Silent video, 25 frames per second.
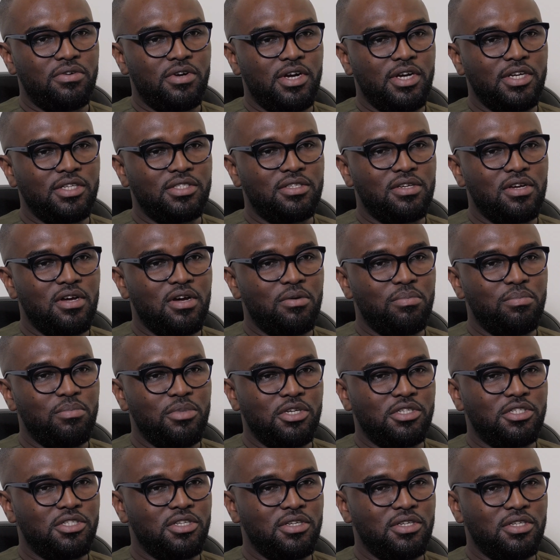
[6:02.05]
right? Our
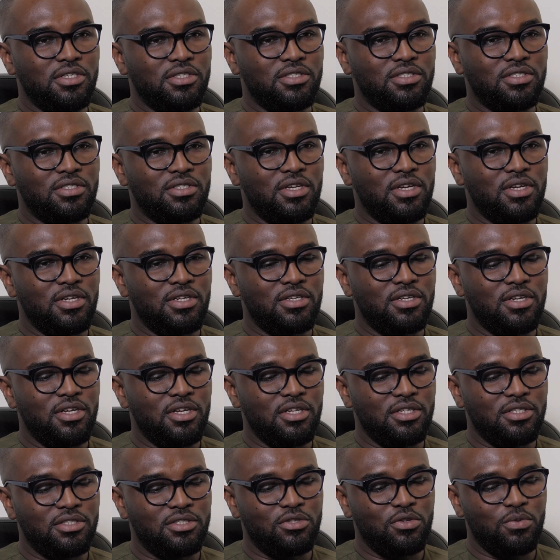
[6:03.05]
ambition is, uh,
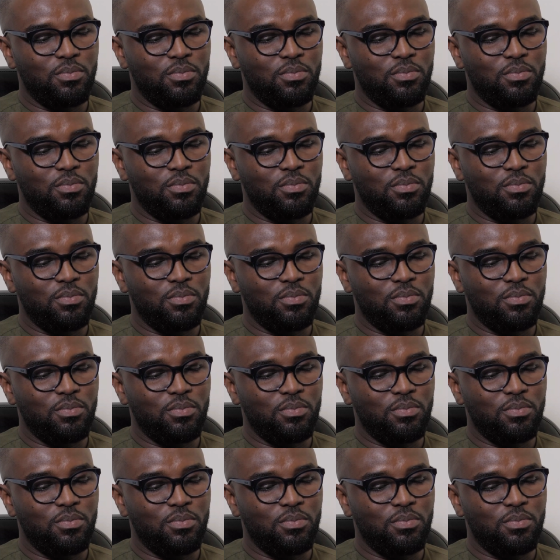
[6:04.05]
is